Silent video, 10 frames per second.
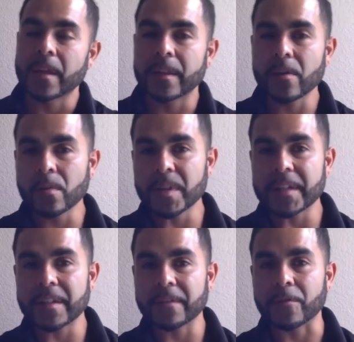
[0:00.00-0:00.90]
The only
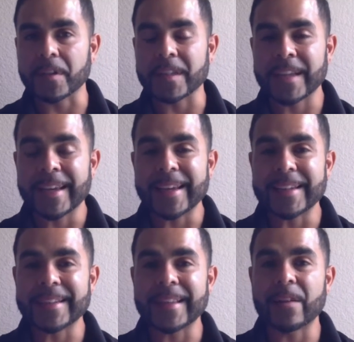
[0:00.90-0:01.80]
difference
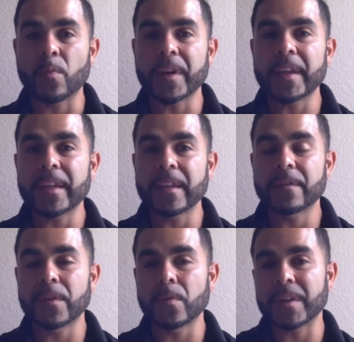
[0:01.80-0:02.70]
is that we
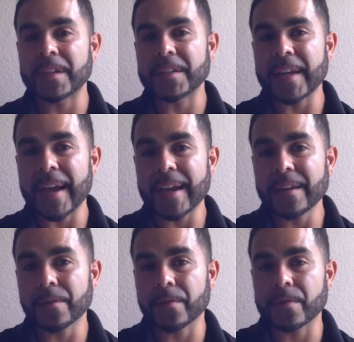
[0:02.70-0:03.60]
give you
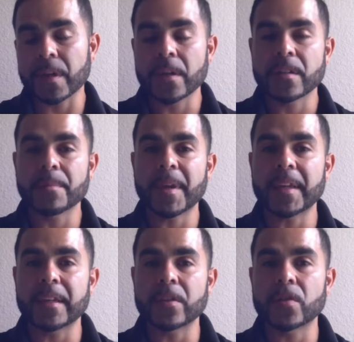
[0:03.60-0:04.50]
containers to
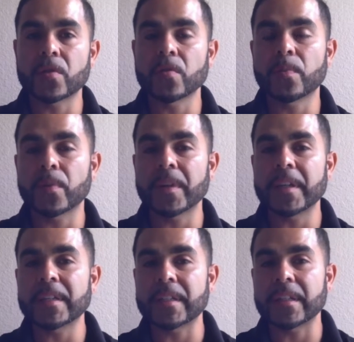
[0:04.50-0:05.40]
make it super
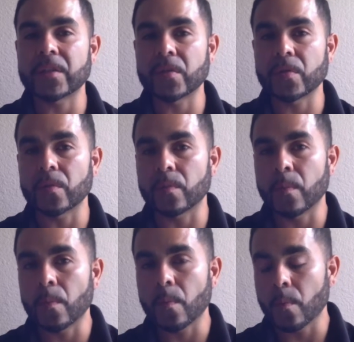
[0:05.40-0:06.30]
easy to
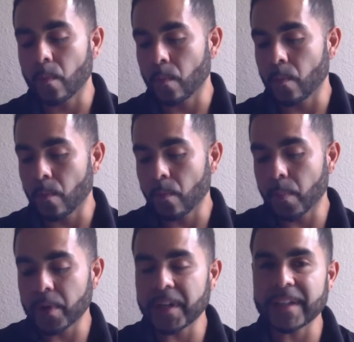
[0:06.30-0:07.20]

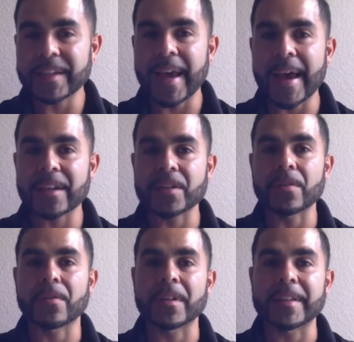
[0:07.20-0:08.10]
put it into action
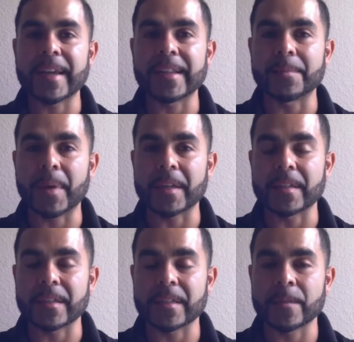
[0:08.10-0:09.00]
on a daily
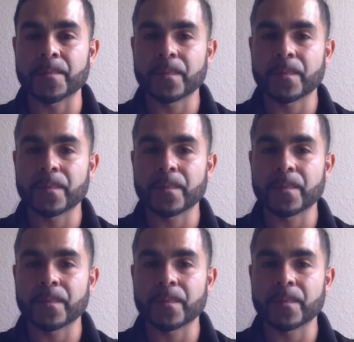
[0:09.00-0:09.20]
basis.